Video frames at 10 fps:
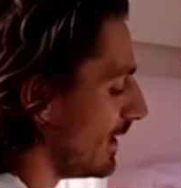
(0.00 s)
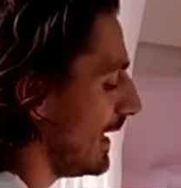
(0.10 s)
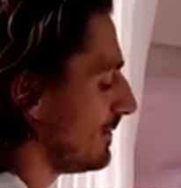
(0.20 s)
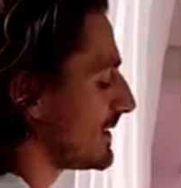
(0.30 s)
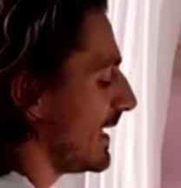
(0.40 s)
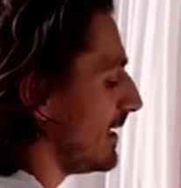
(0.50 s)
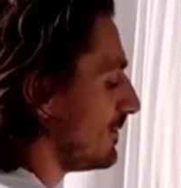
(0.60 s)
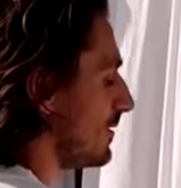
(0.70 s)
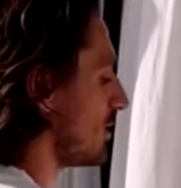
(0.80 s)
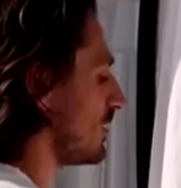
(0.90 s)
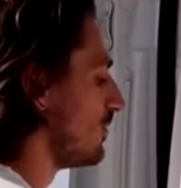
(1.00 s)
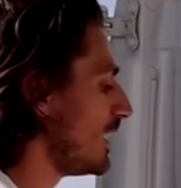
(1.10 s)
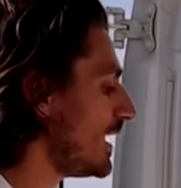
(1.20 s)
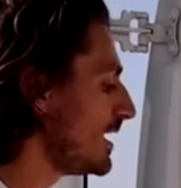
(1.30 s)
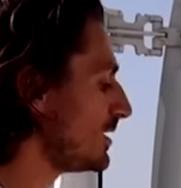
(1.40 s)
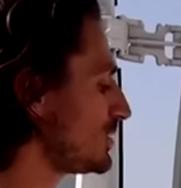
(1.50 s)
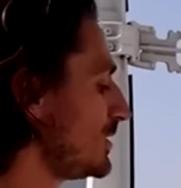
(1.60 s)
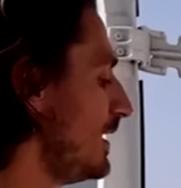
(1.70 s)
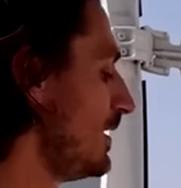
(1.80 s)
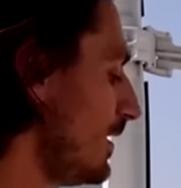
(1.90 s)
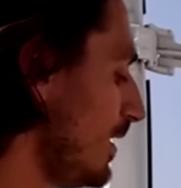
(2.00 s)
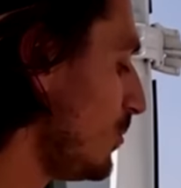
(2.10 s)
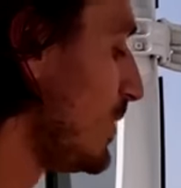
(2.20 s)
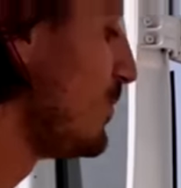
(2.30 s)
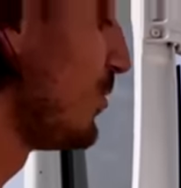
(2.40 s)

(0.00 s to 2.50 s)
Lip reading: the left side of our garage, we